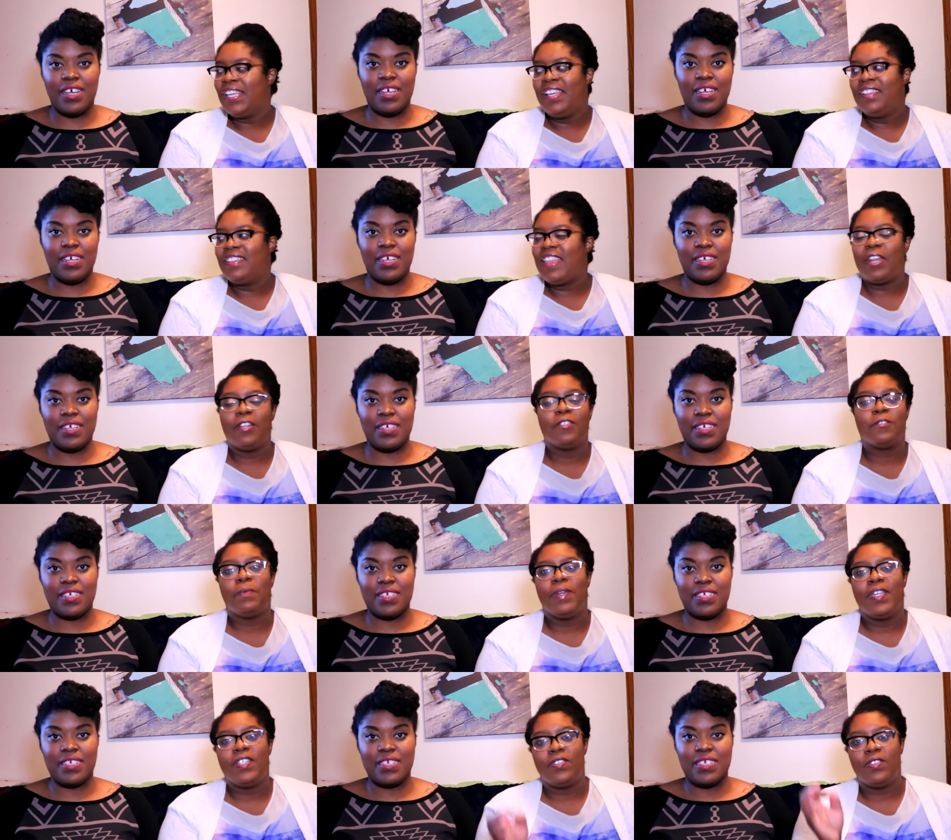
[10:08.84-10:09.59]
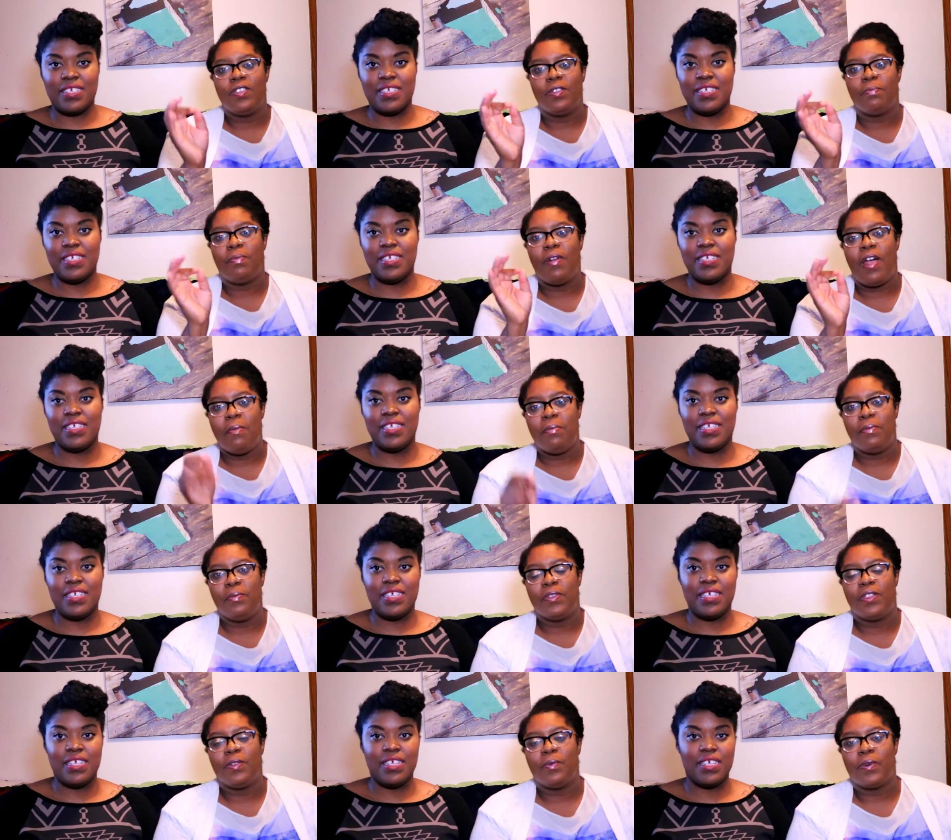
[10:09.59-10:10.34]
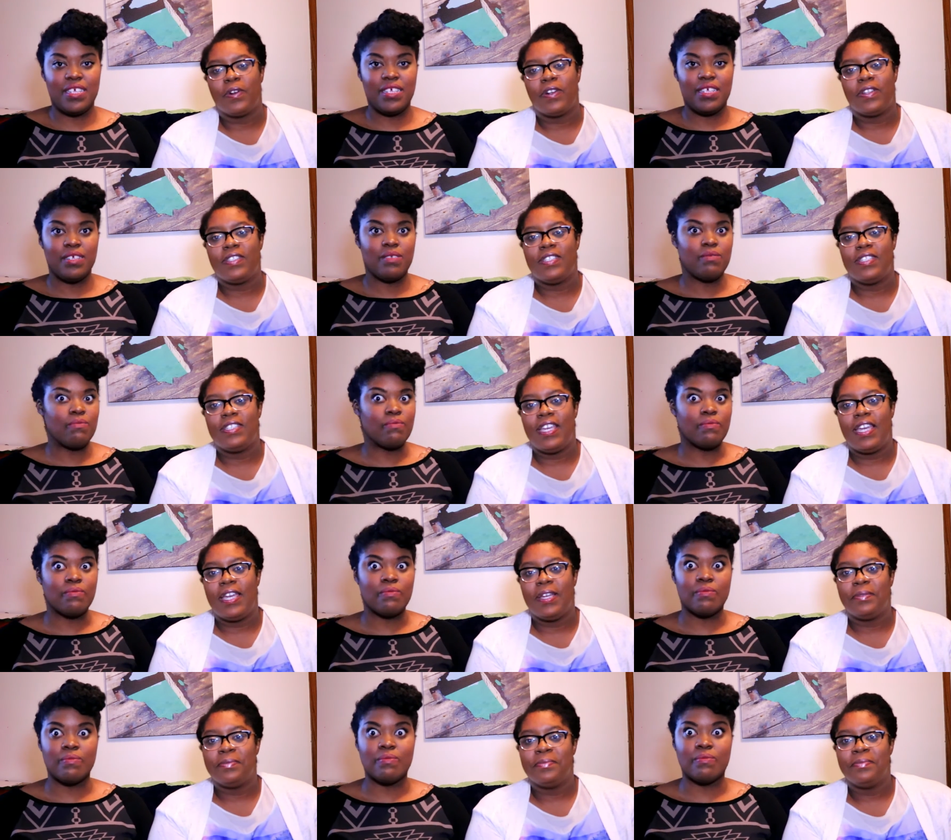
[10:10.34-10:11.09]
Speaker 1: That'll speak to the problem with the world today.
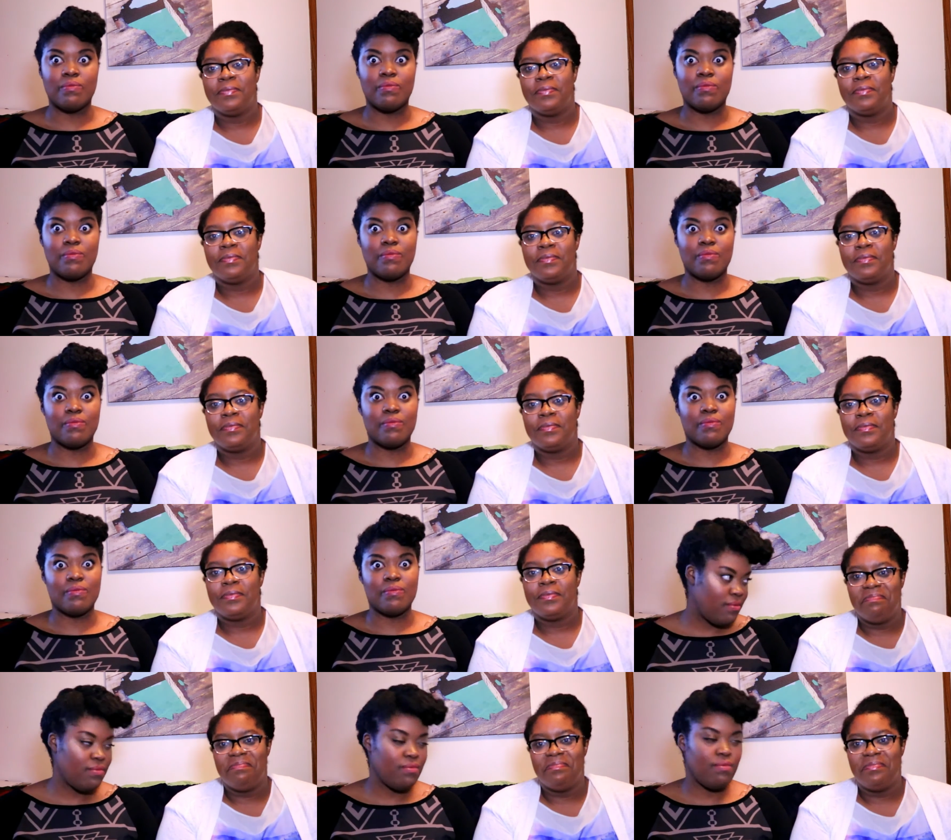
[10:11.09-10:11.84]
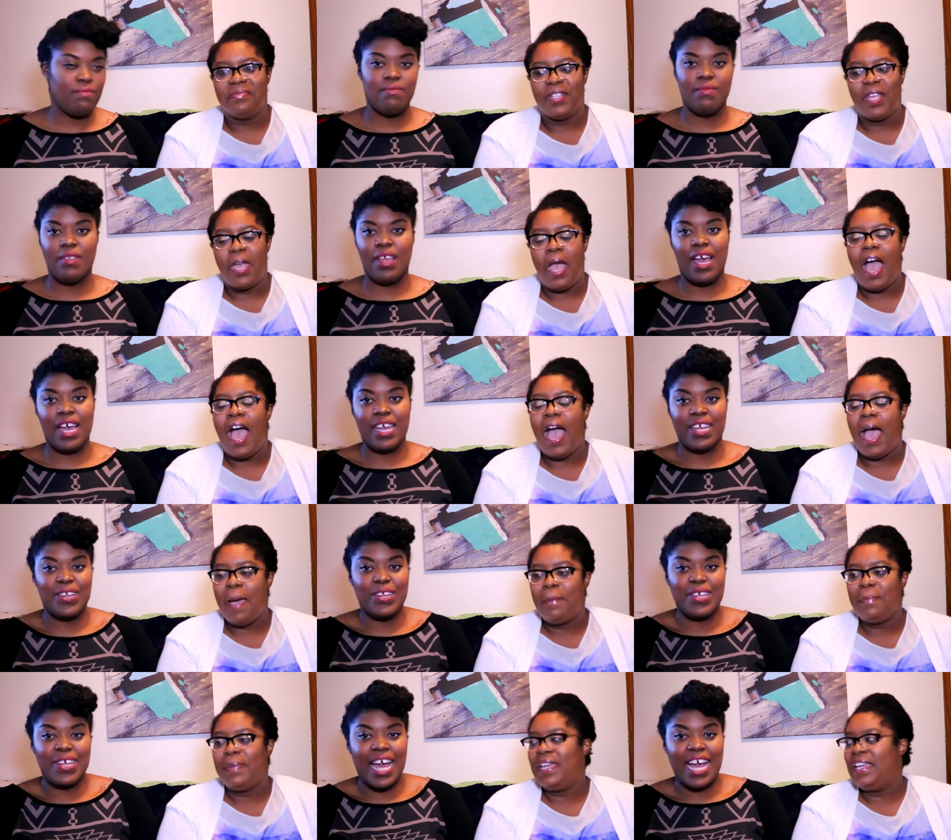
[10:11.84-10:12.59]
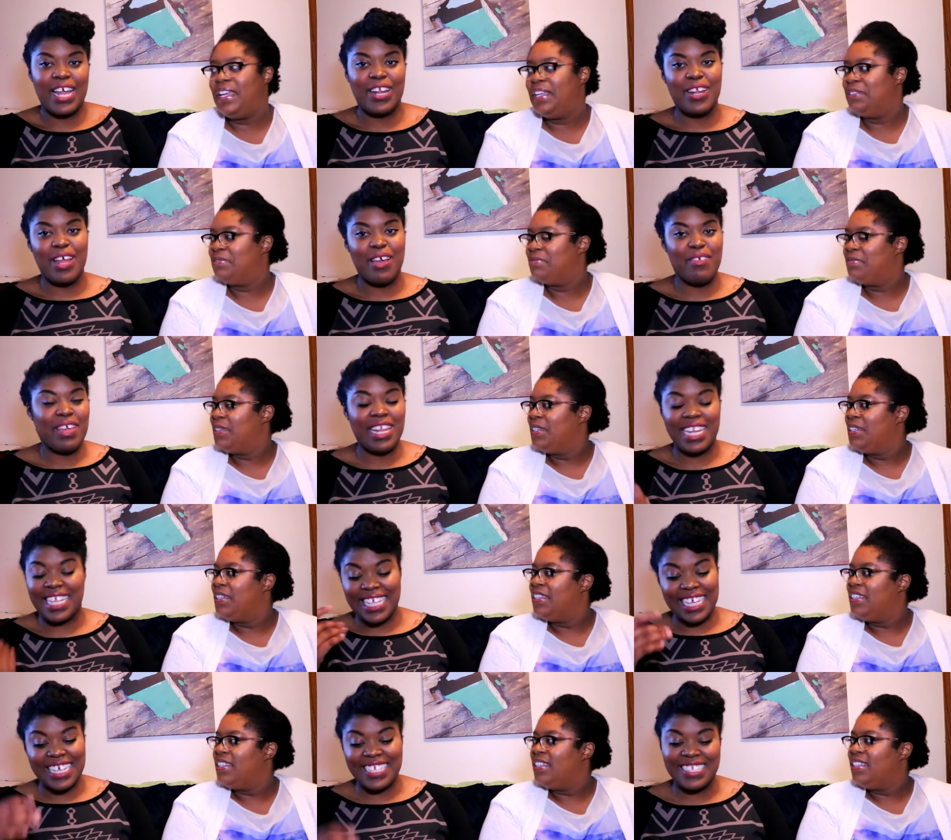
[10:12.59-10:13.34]
Speaker 2: I don't. Even, I don't have
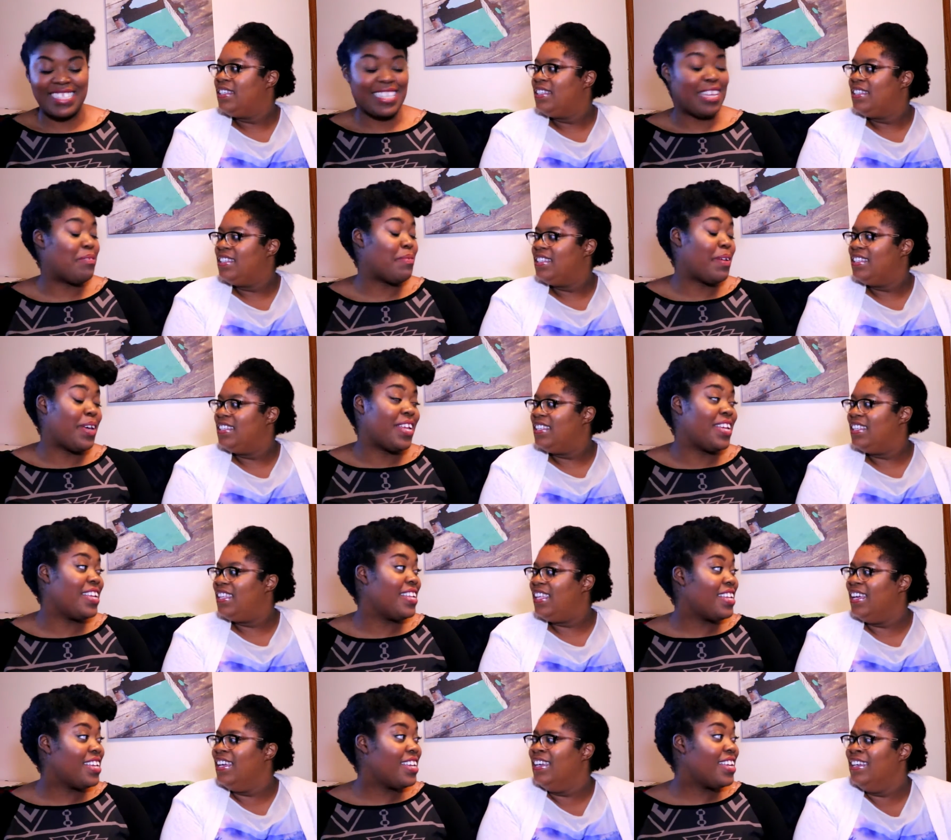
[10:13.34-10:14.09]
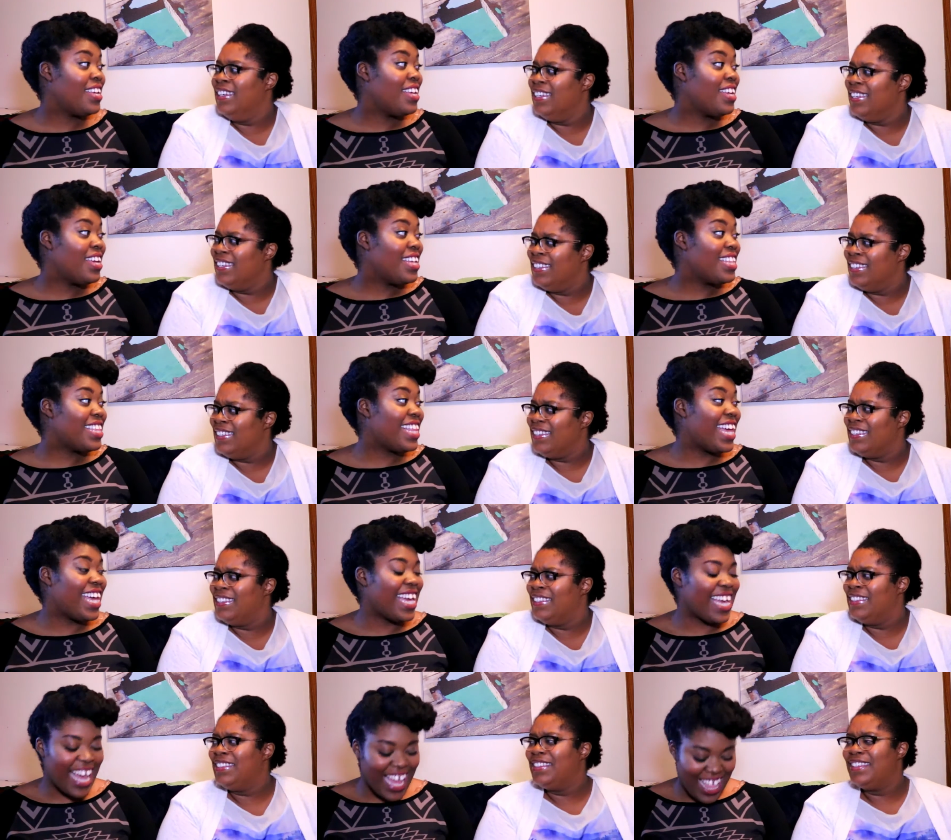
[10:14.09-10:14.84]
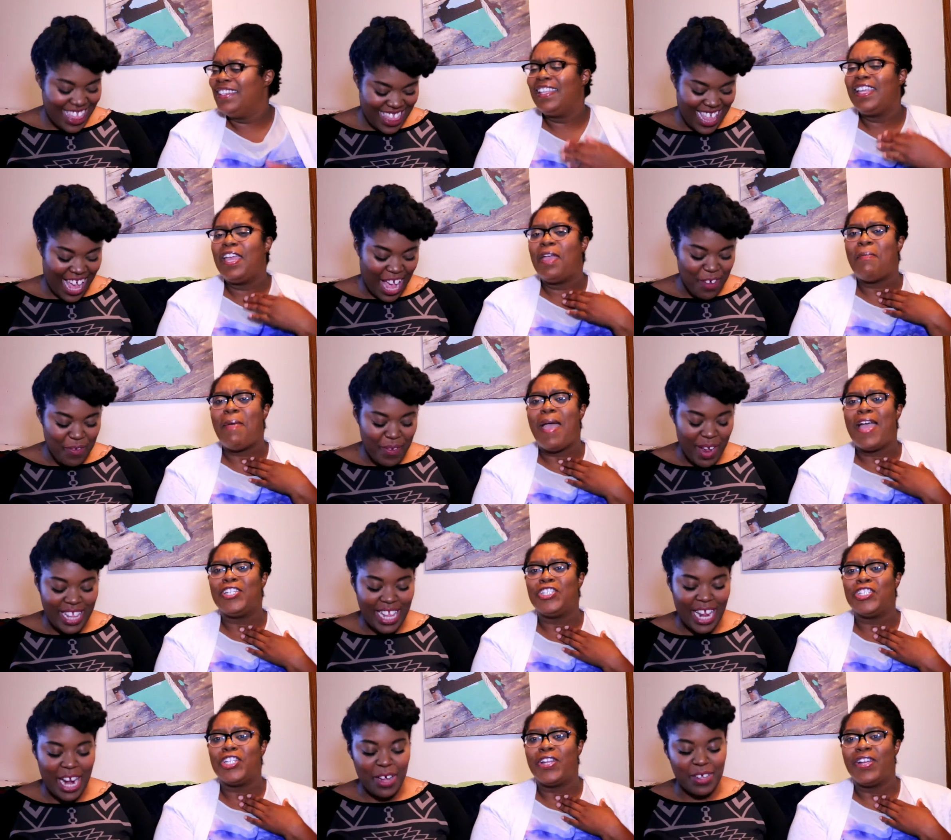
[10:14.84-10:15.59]
anything else to say about it. Like
Speaker 1: the,
Speaker 2: I read that,
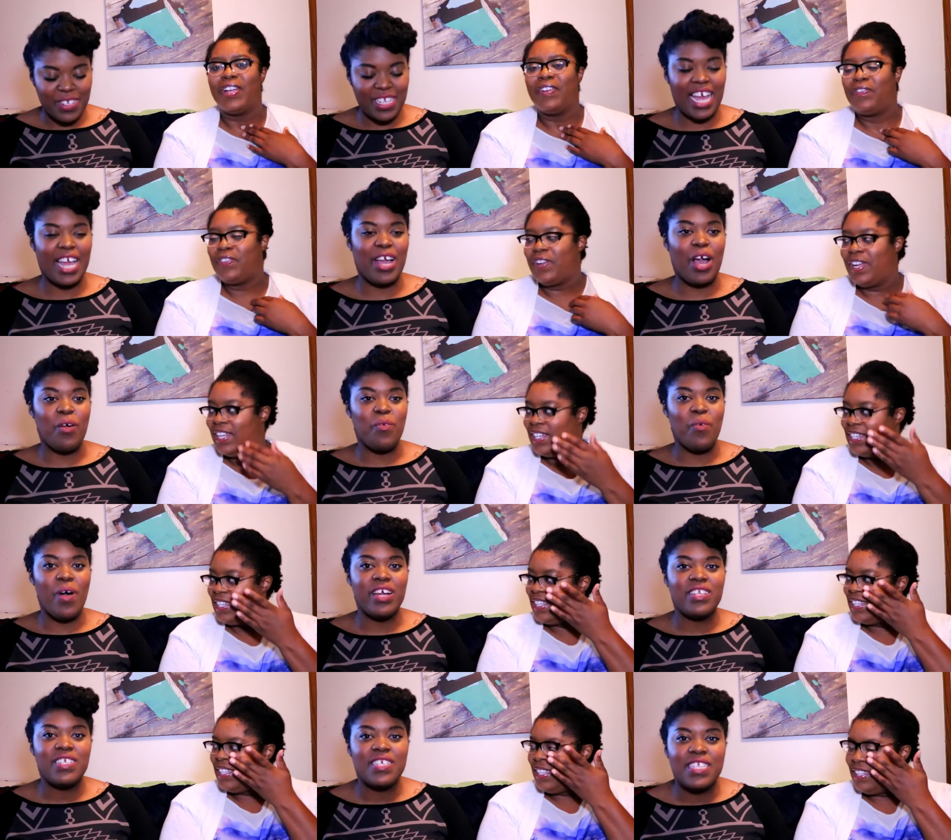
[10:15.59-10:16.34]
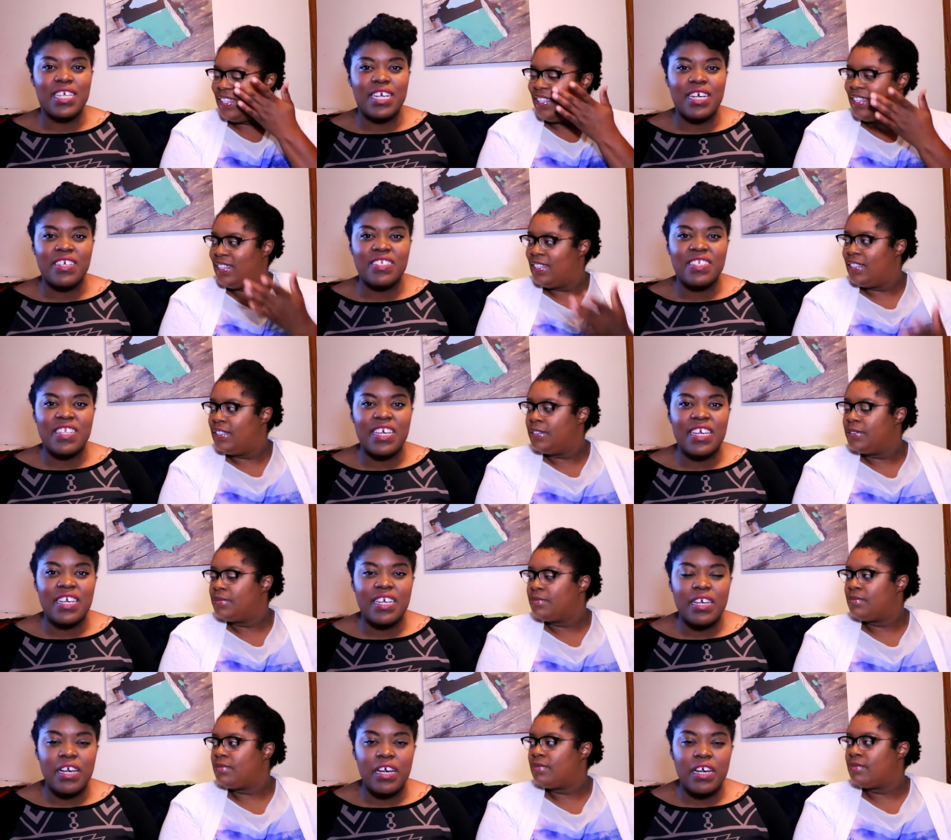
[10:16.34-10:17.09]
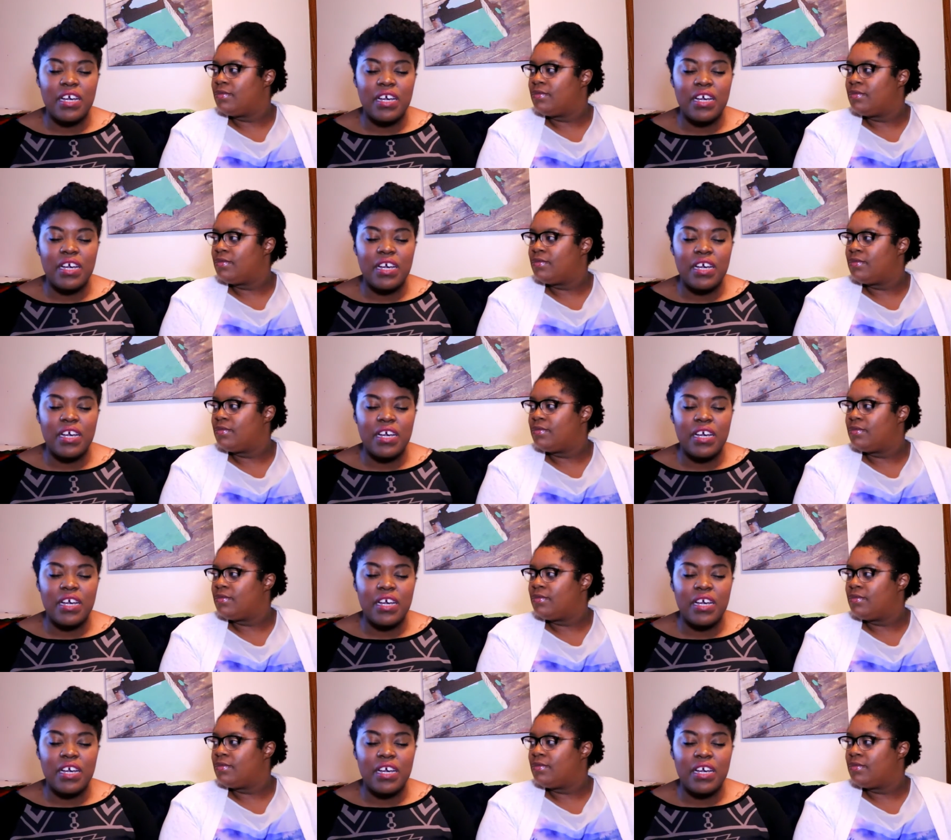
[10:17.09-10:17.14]
I was like, I watched the thing. I was like,